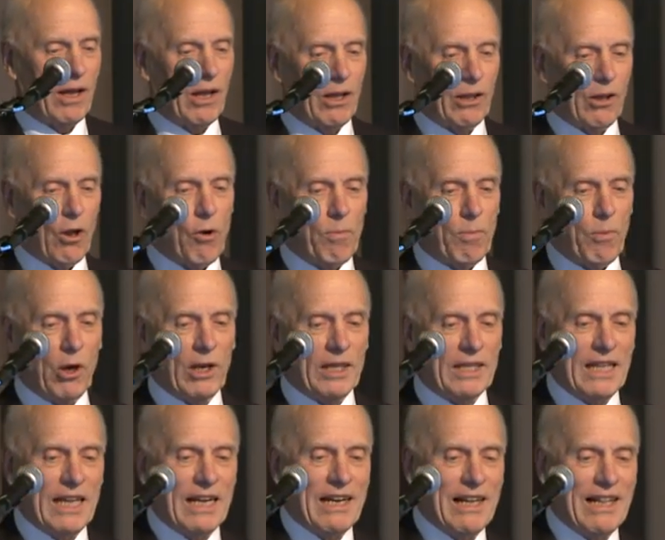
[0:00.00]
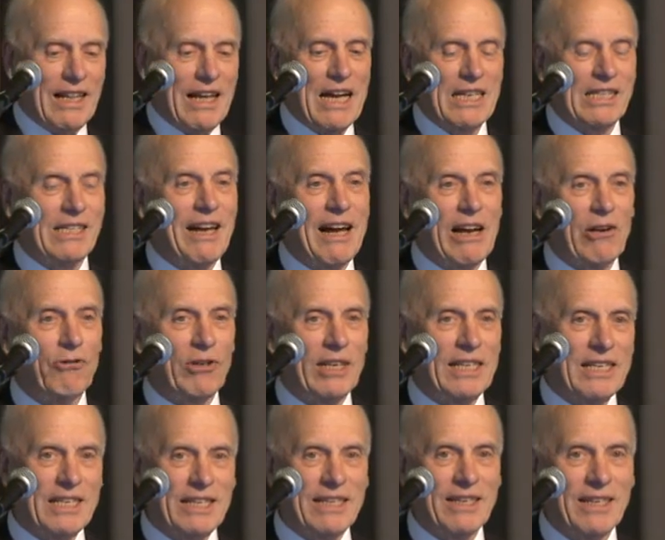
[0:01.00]
low political hazard
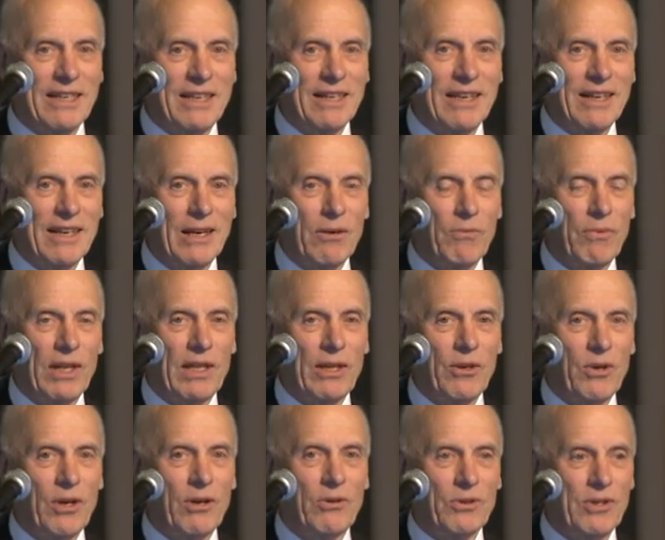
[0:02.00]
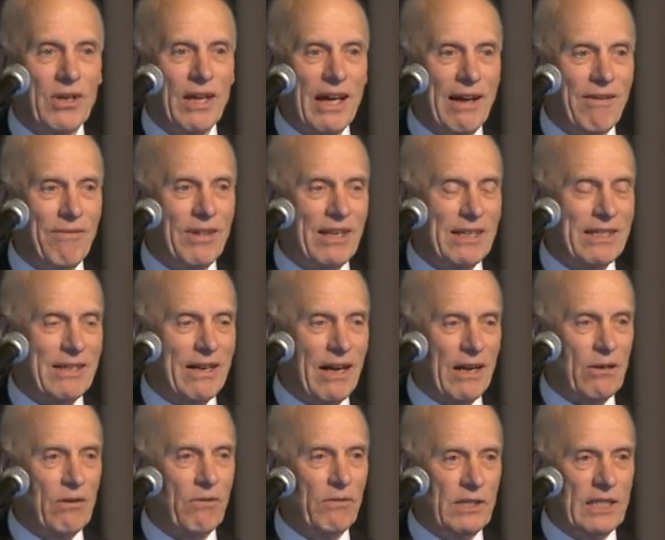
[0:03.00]
risk when you don't have this
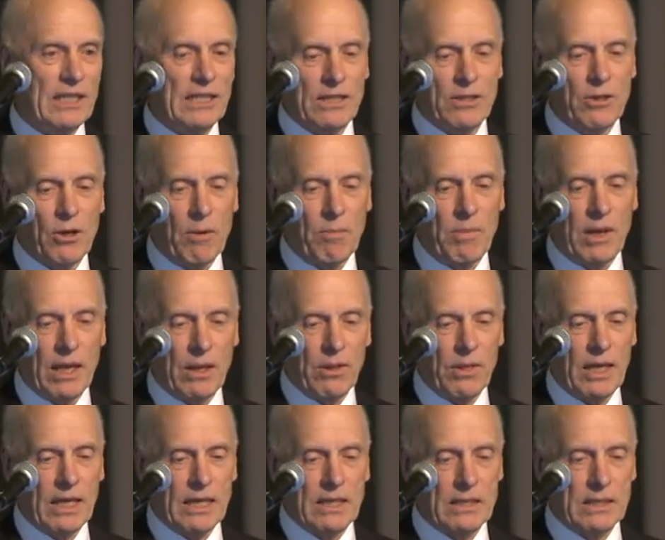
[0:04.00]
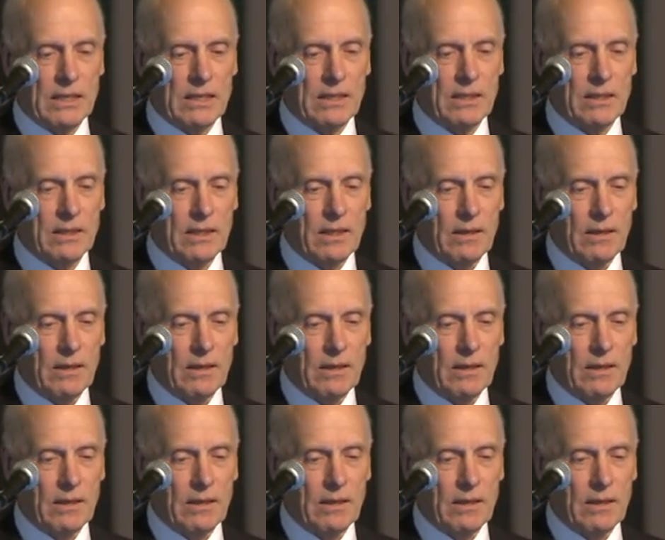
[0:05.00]
kind of disturbing things.